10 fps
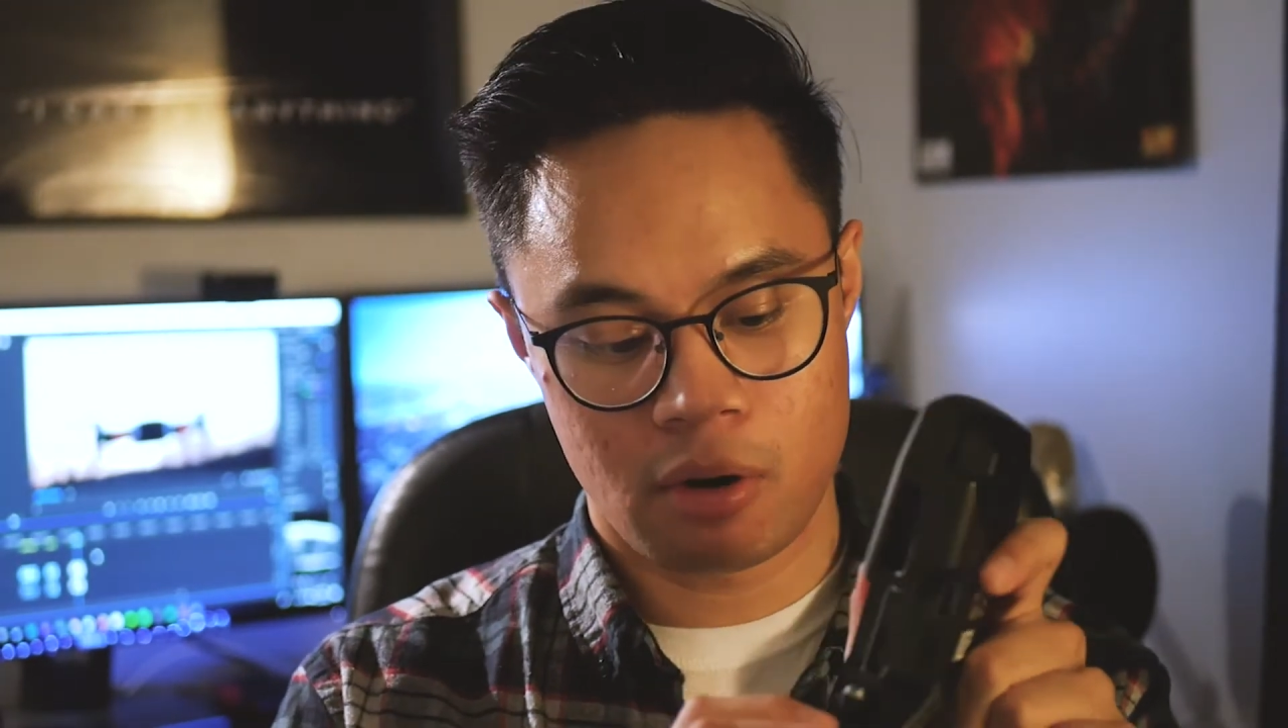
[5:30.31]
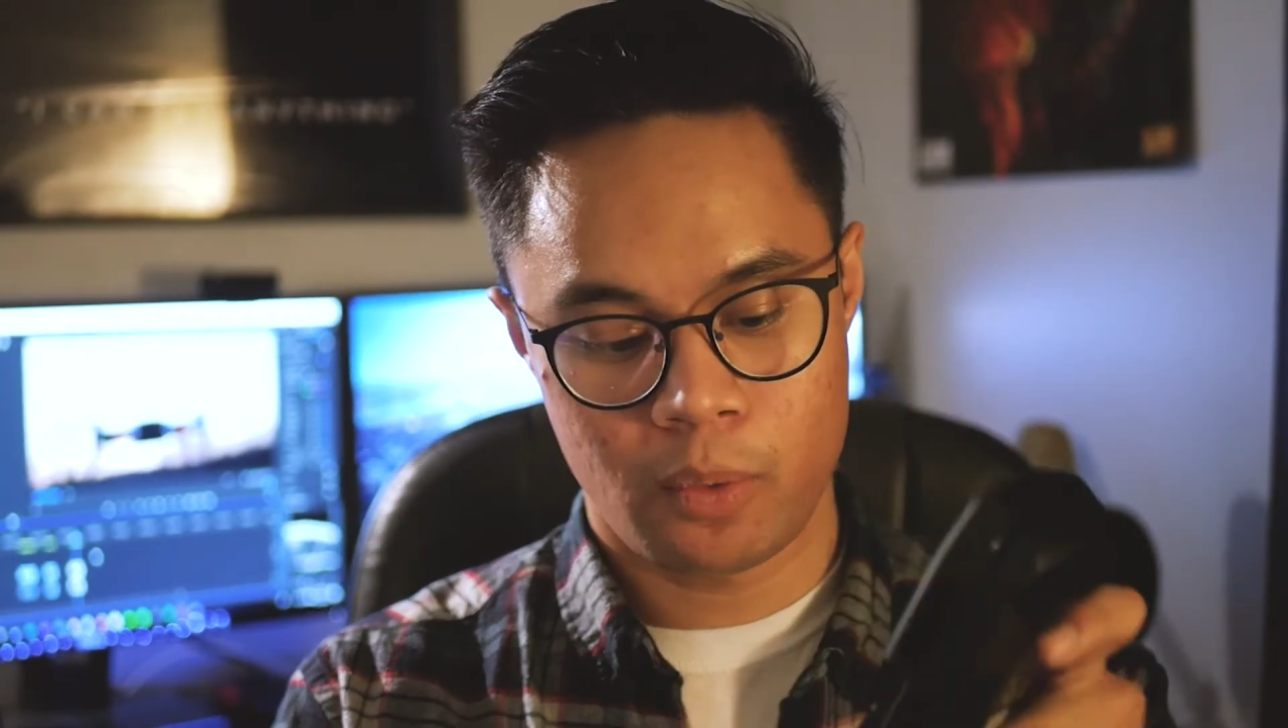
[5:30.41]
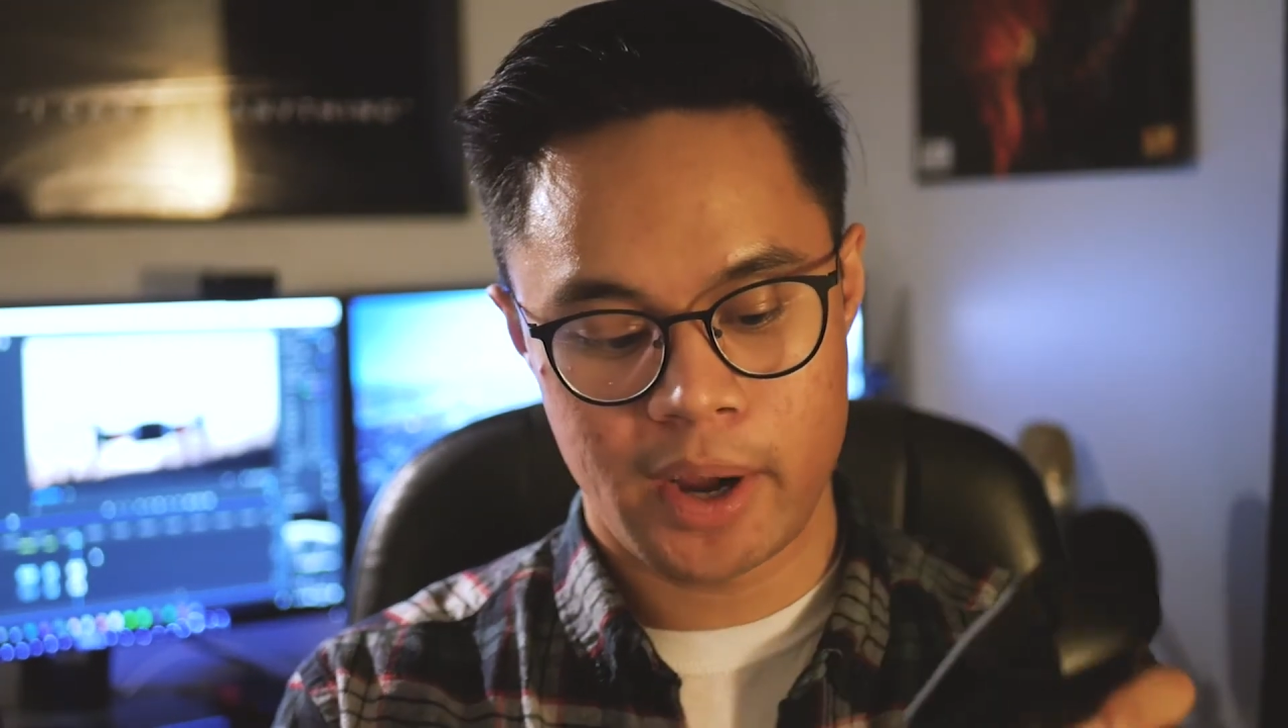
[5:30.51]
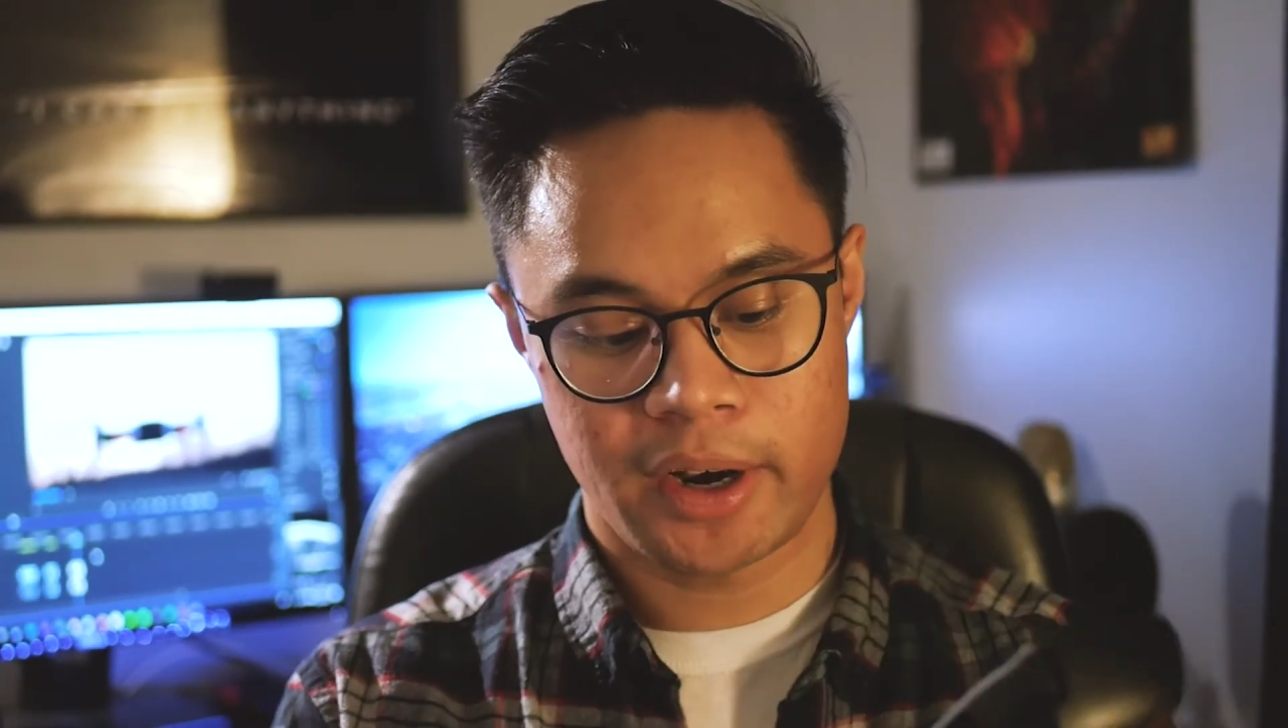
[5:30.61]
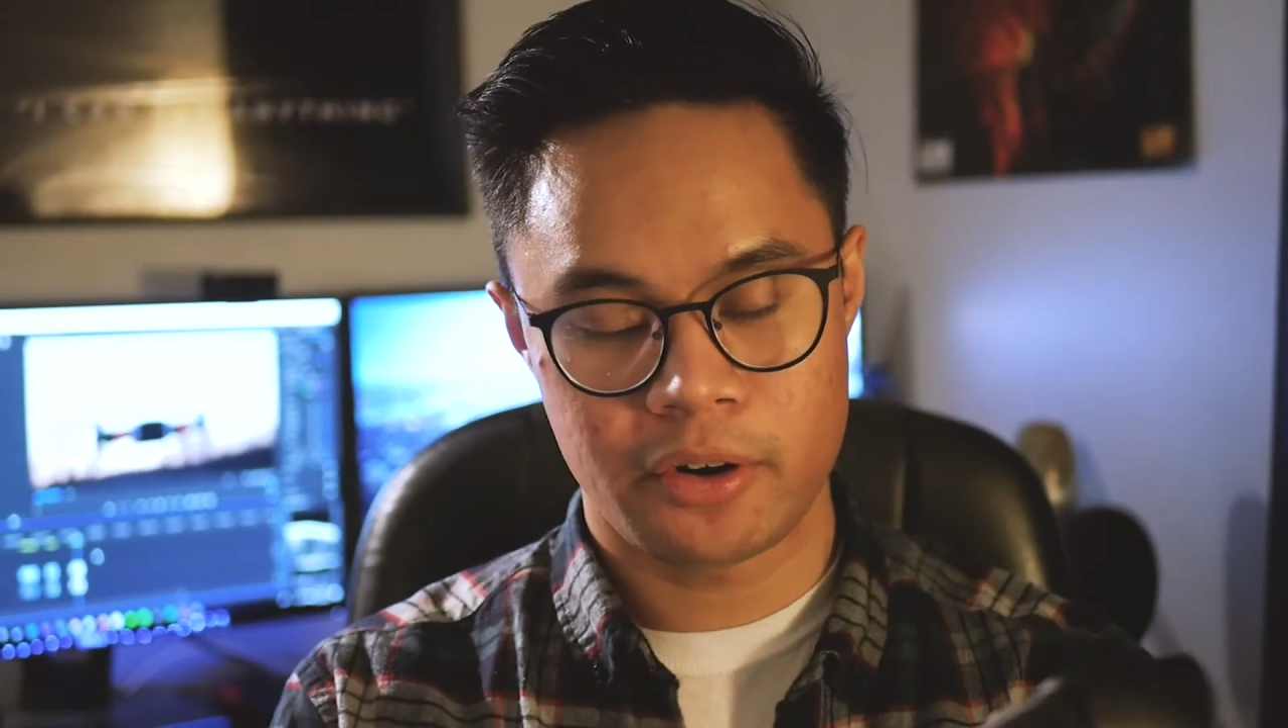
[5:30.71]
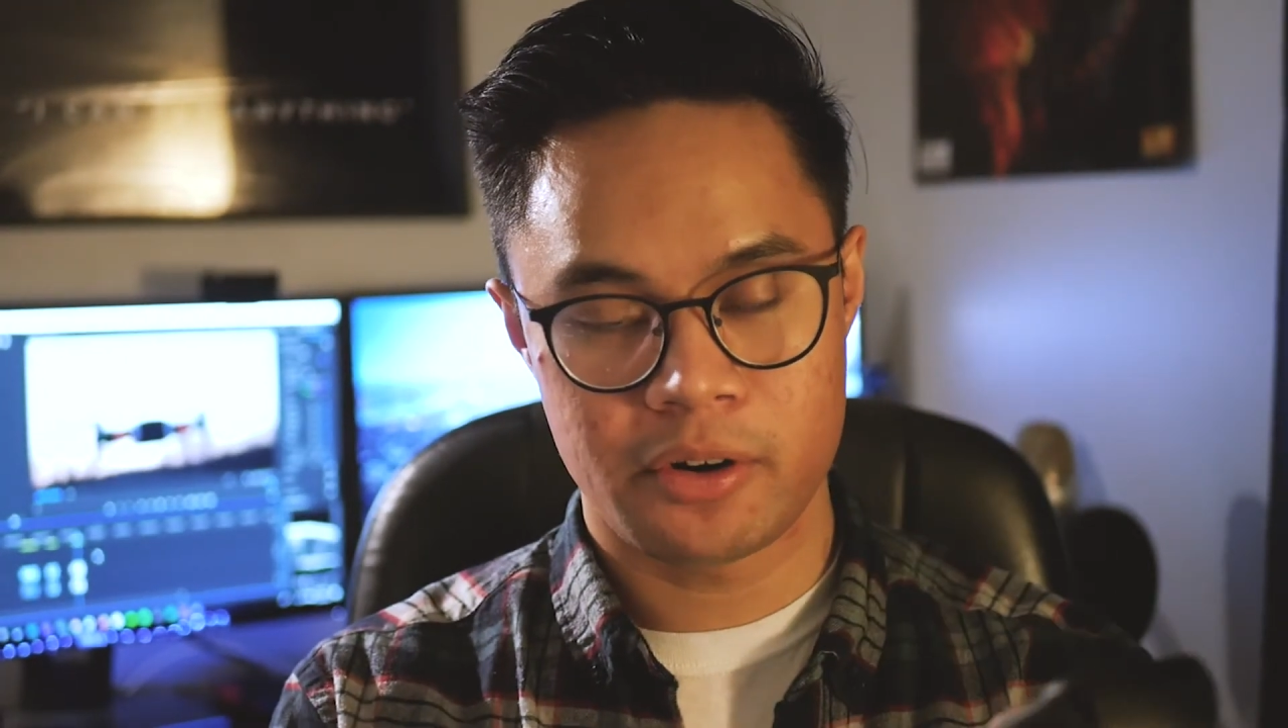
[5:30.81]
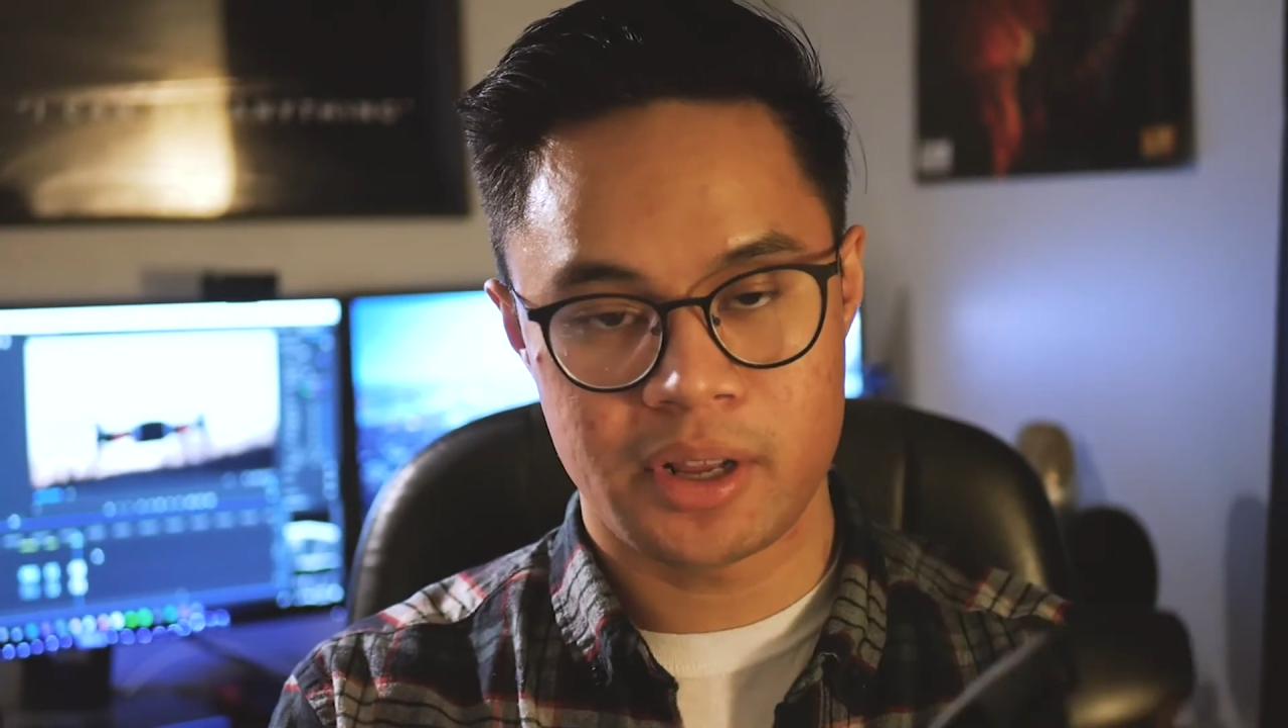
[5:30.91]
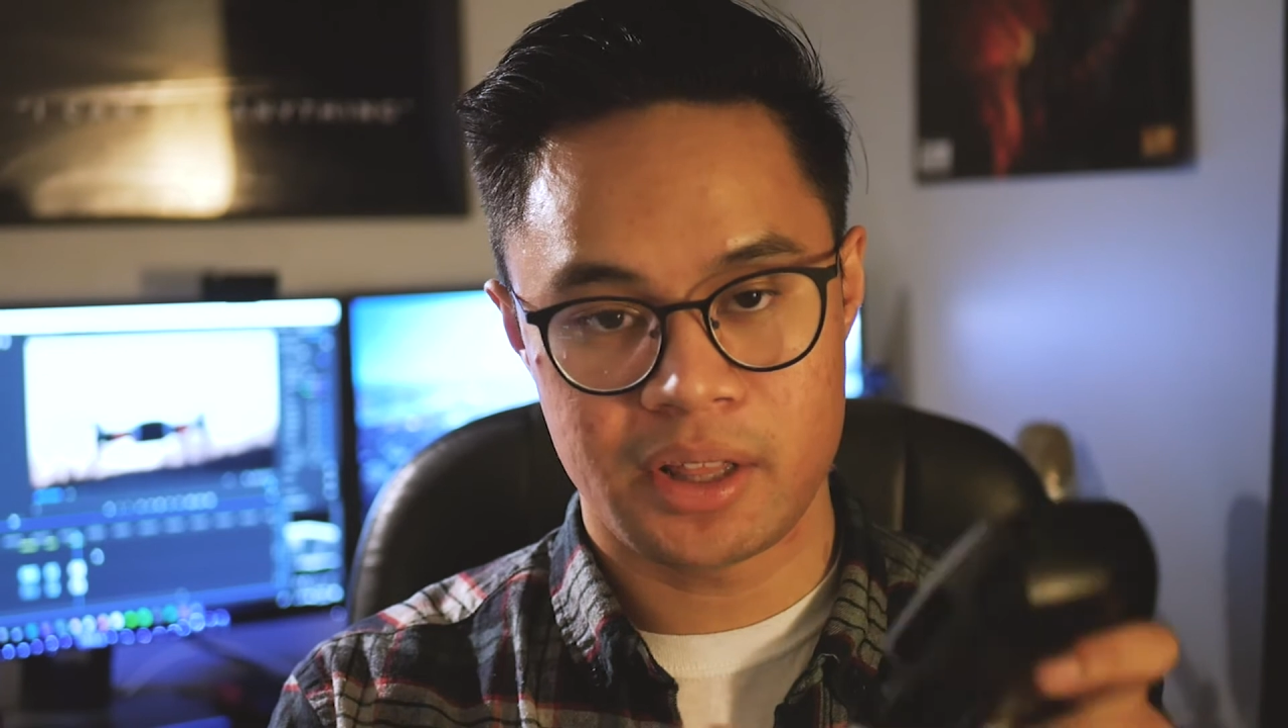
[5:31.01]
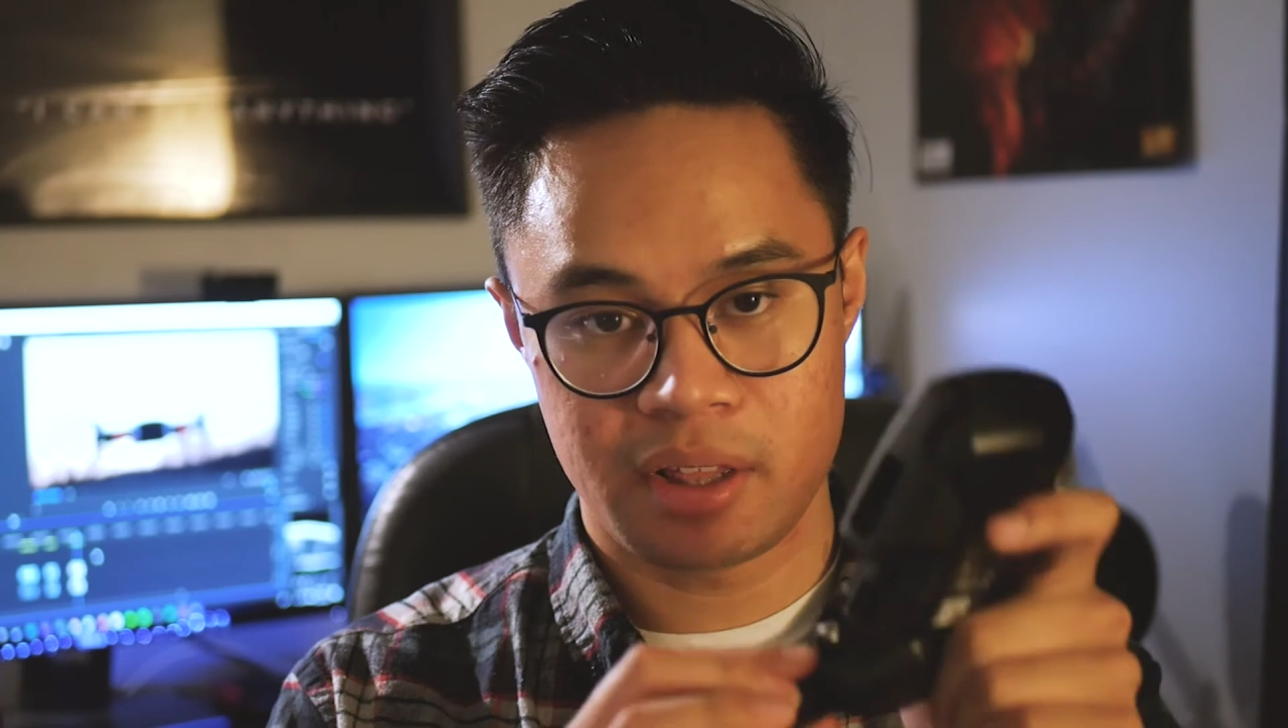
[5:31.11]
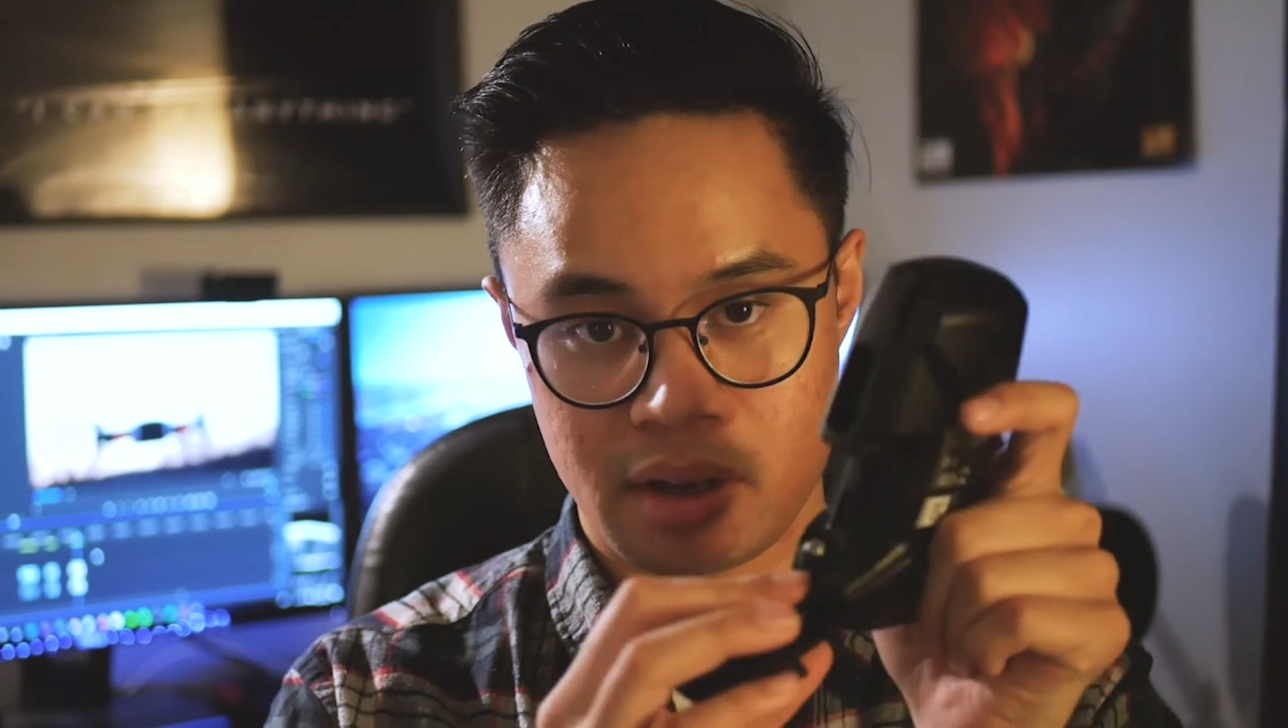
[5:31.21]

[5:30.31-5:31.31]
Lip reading: right underneath